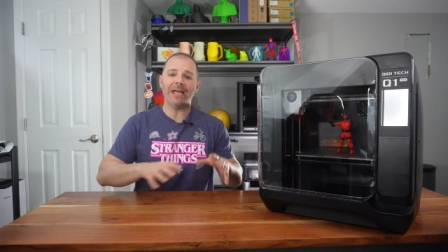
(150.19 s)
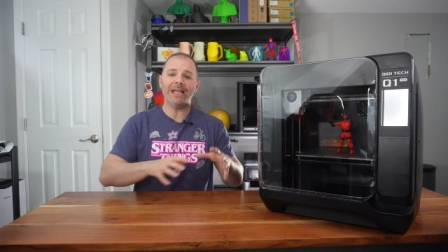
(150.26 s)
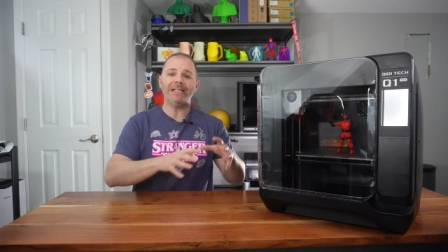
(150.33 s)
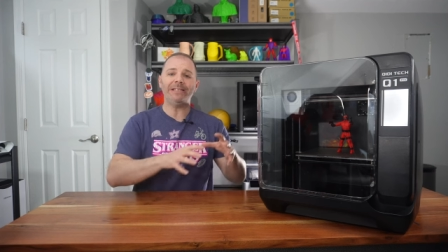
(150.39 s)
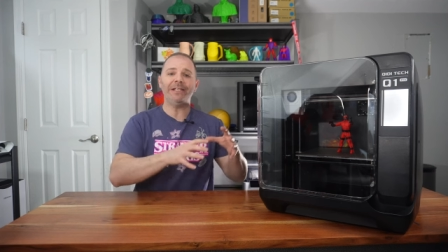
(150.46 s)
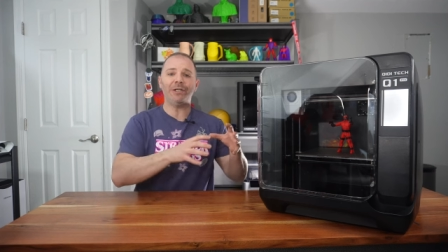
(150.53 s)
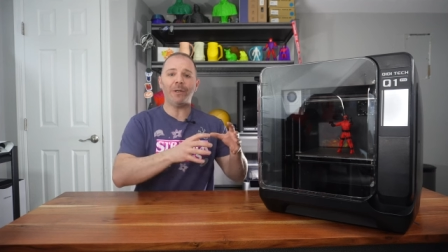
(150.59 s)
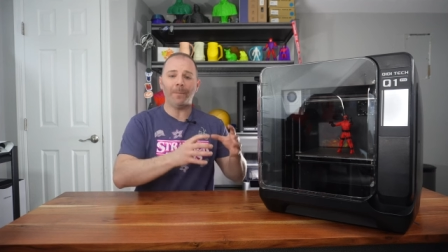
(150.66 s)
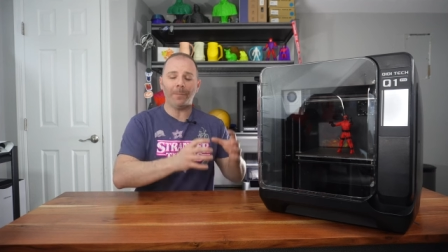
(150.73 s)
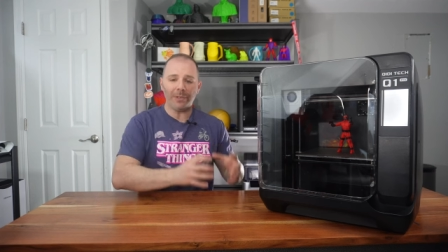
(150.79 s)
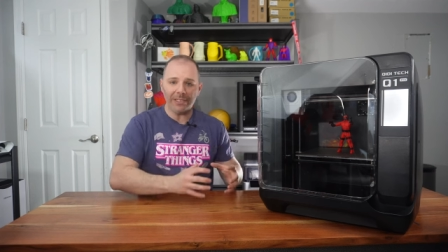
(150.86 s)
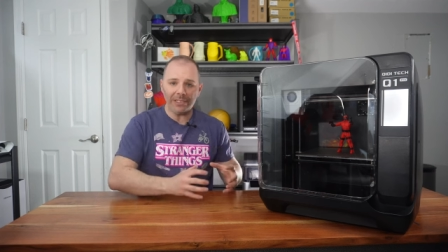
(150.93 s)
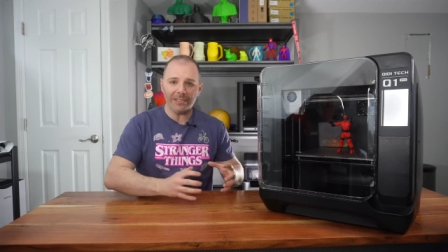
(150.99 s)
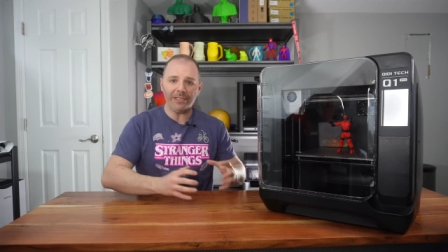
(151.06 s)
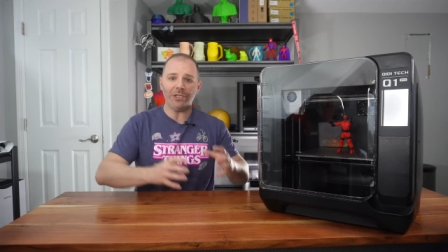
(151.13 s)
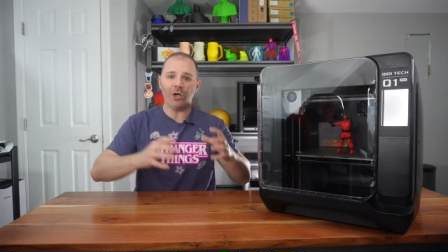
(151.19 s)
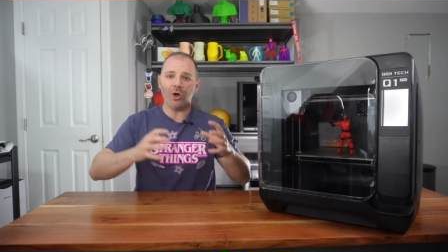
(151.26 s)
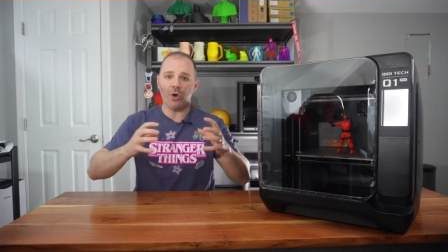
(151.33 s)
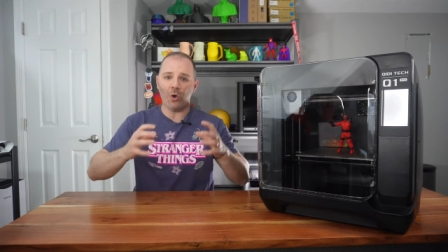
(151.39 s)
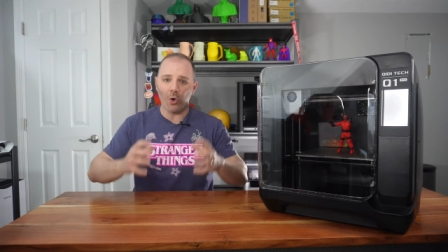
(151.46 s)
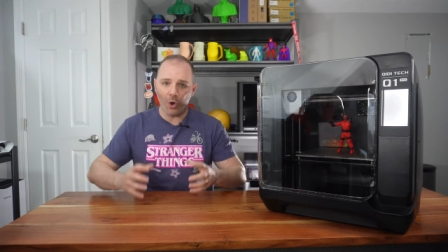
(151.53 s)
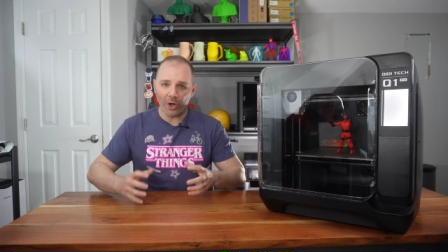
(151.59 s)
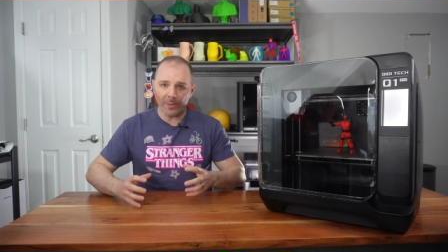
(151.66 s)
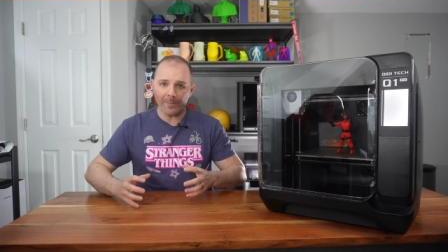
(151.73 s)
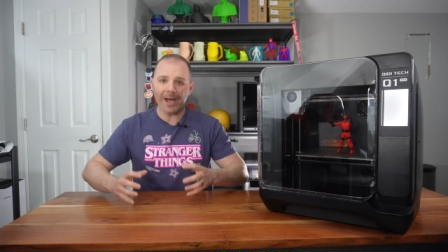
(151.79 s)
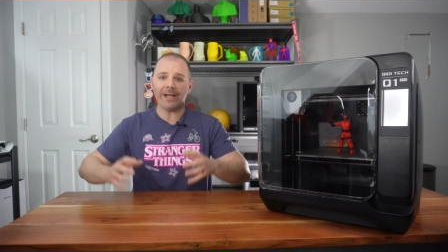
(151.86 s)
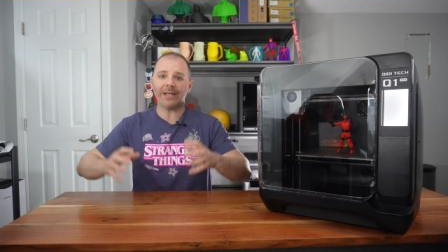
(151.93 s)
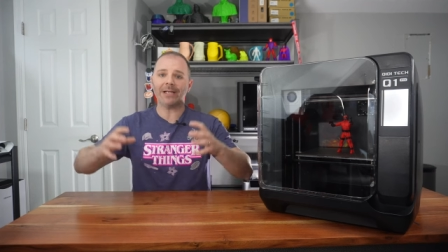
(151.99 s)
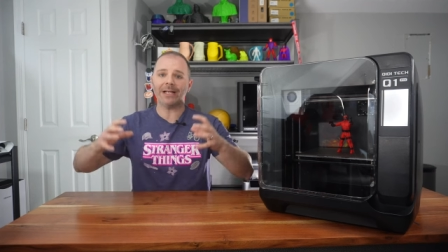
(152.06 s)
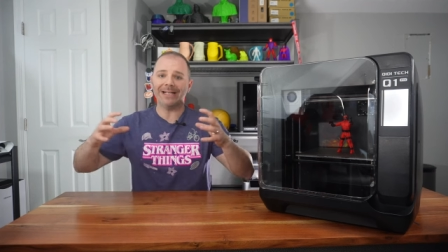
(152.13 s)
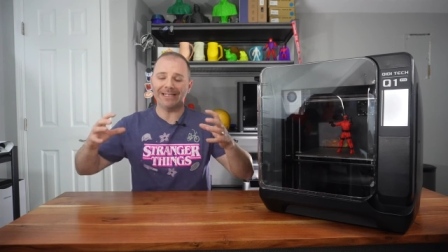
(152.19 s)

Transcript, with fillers: is the completely automatic